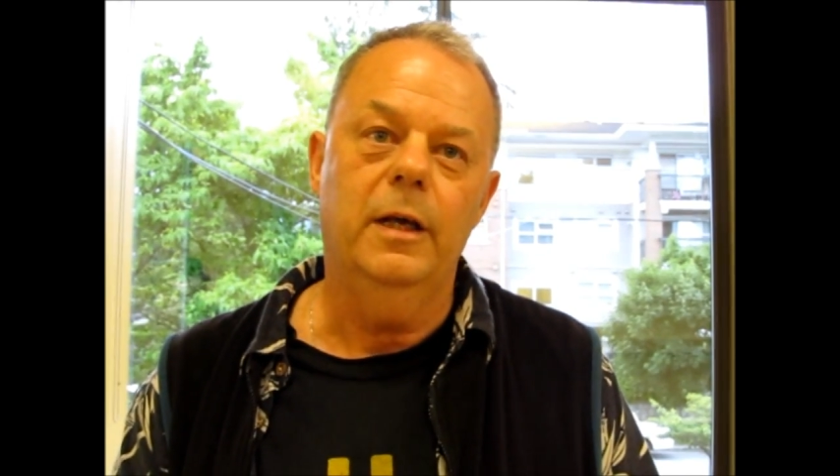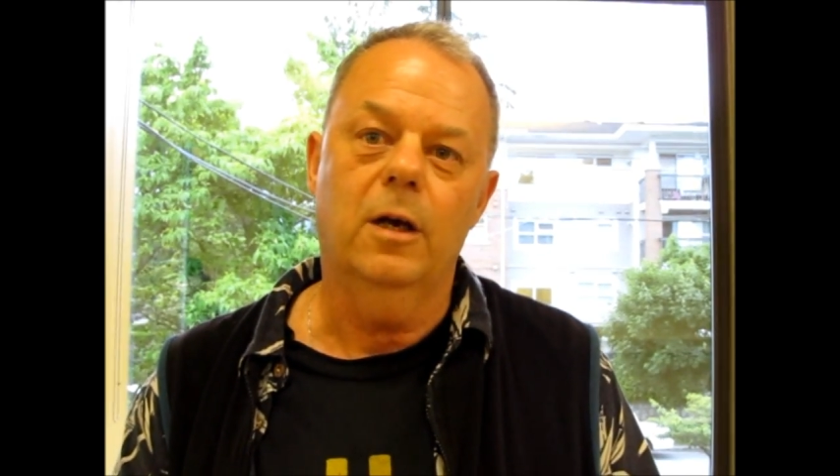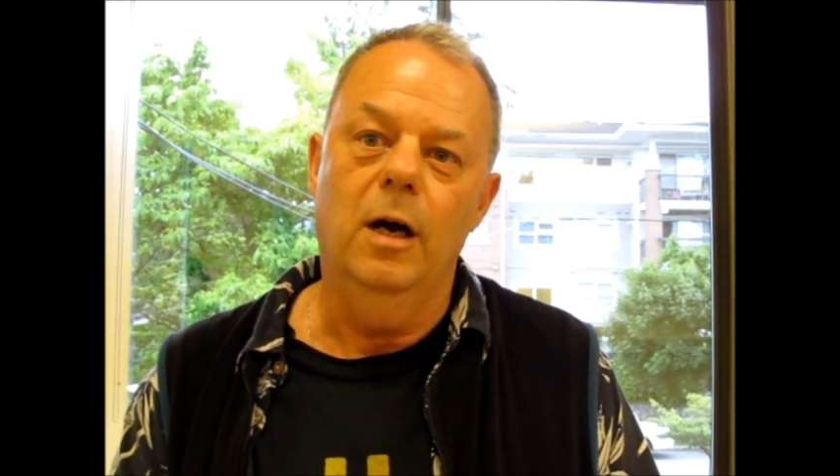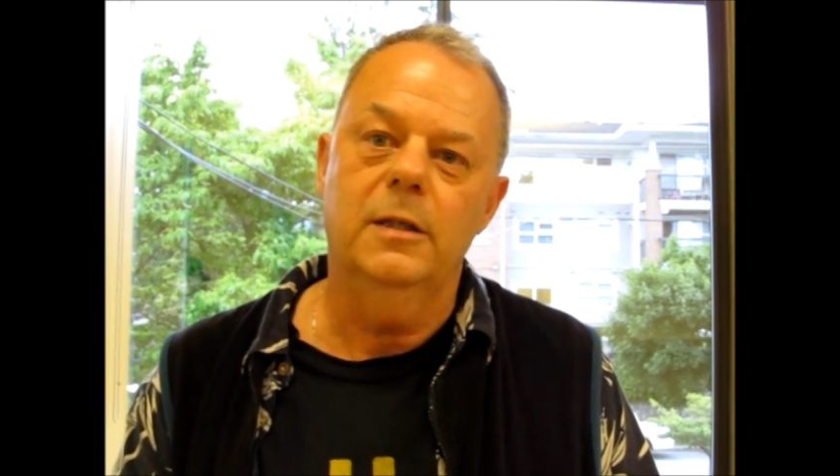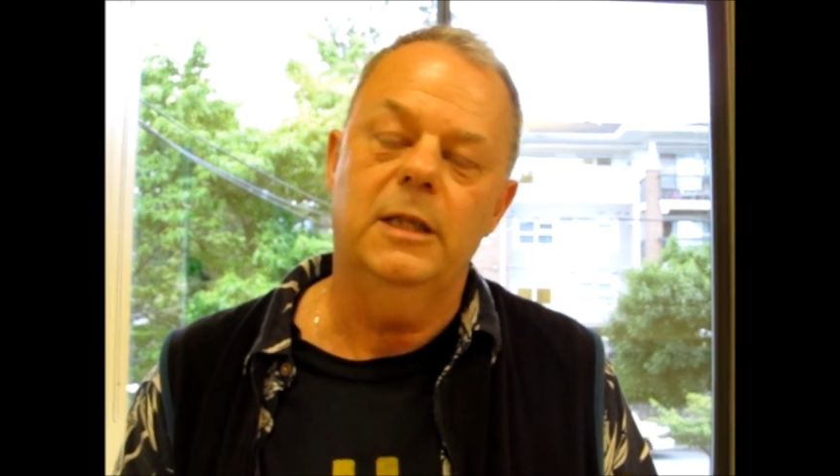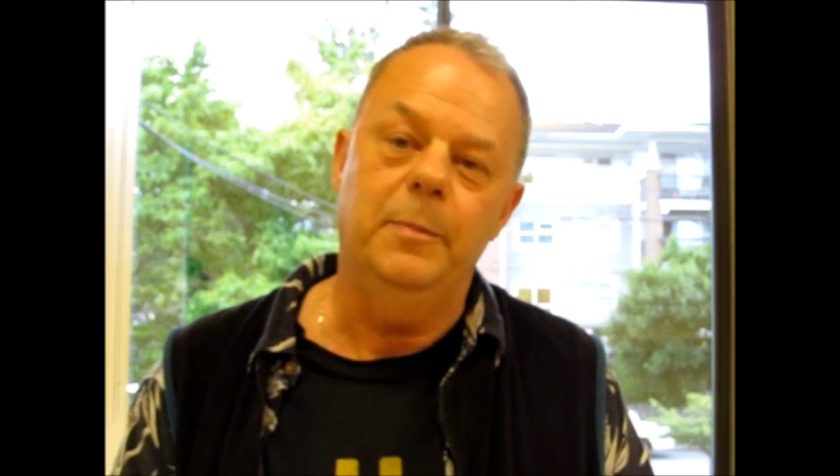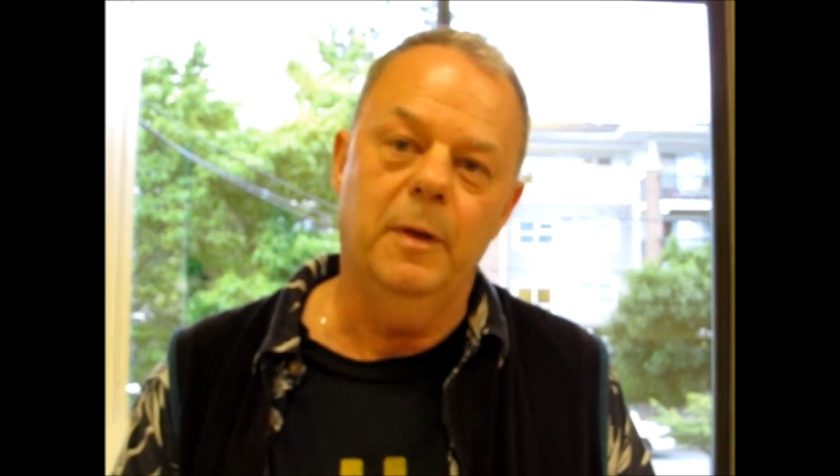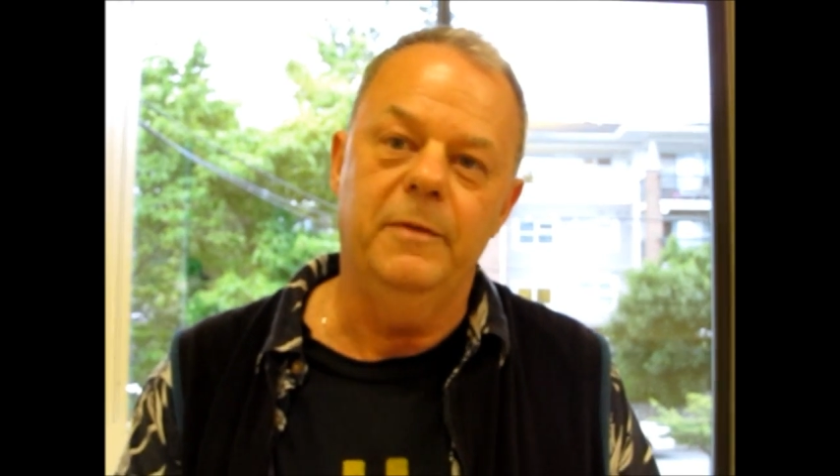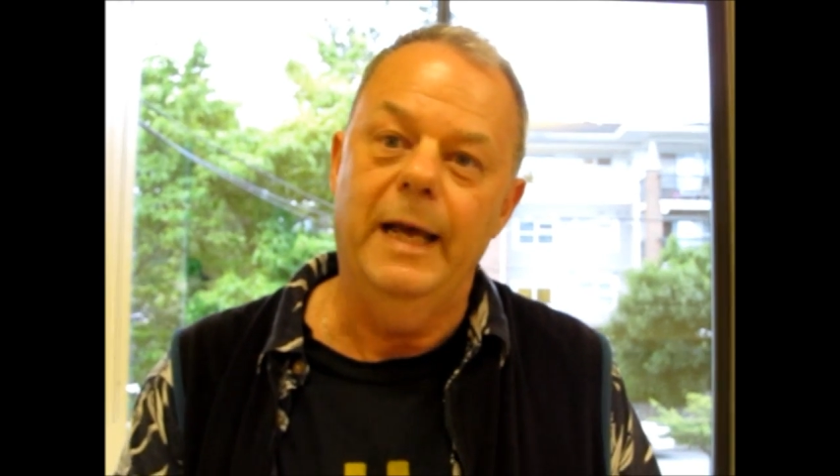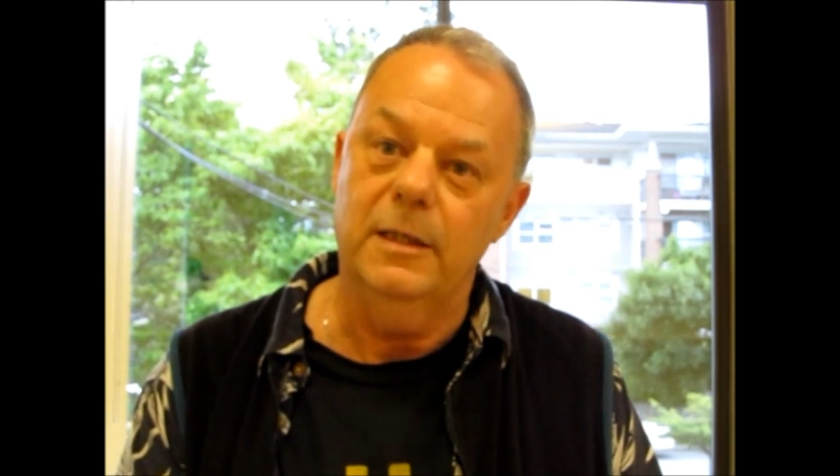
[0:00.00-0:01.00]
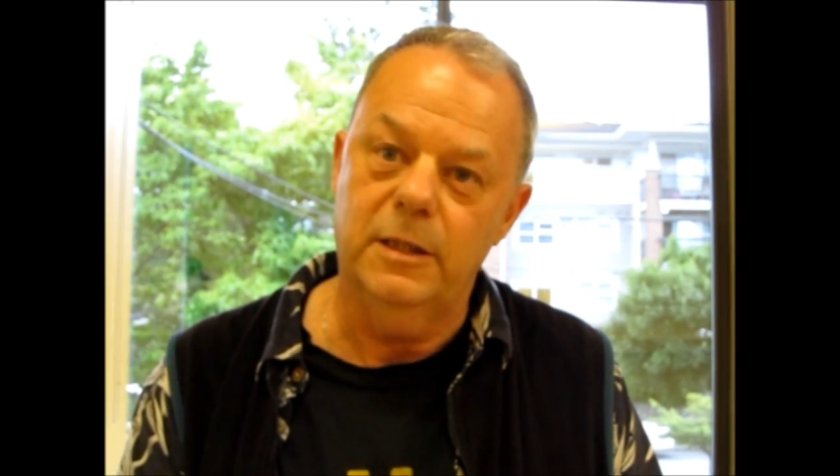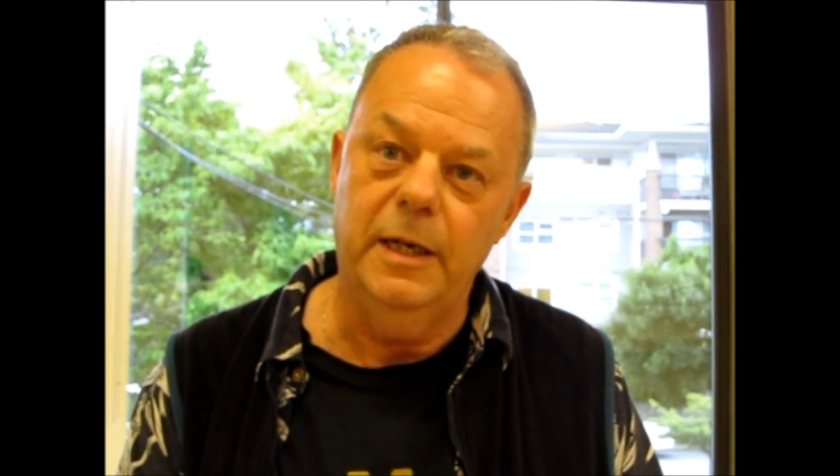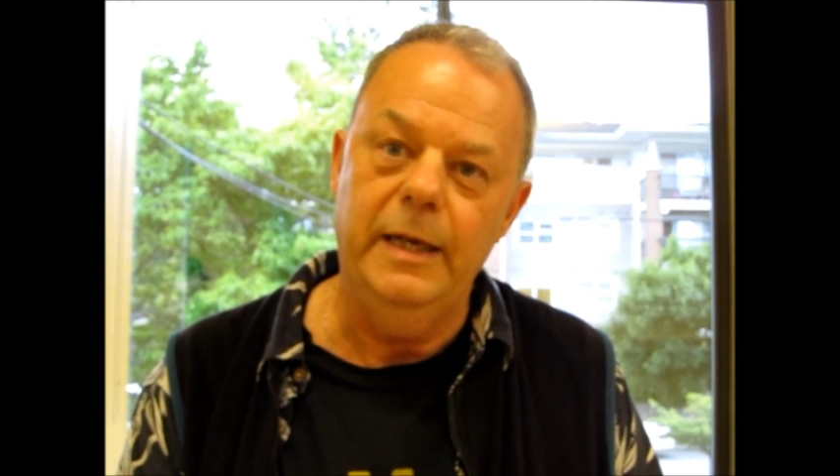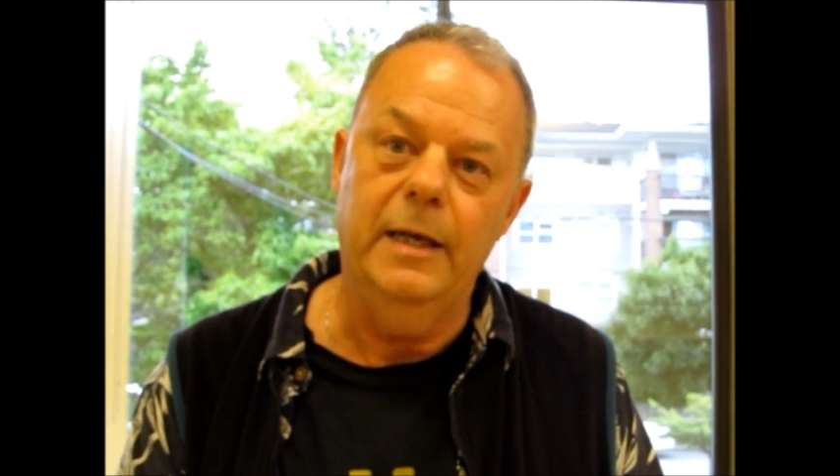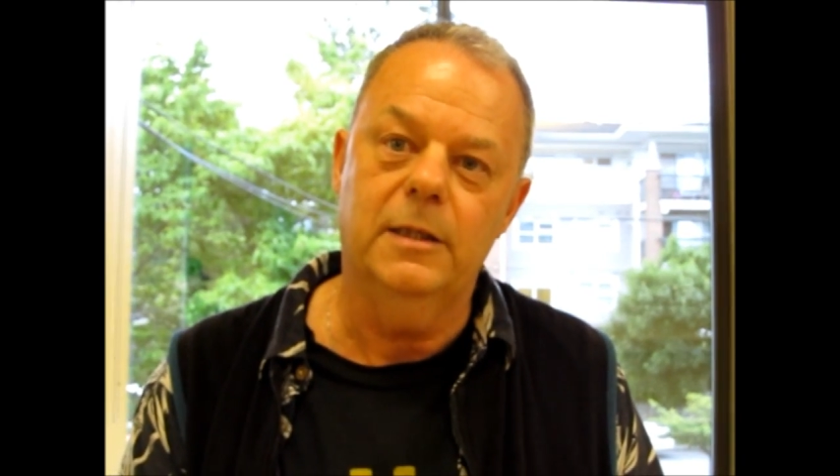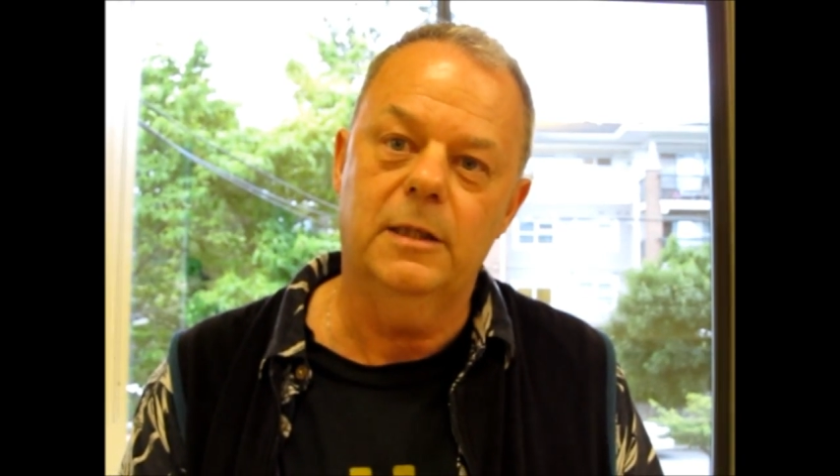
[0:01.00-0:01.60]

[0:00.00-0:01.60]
the concept of density at,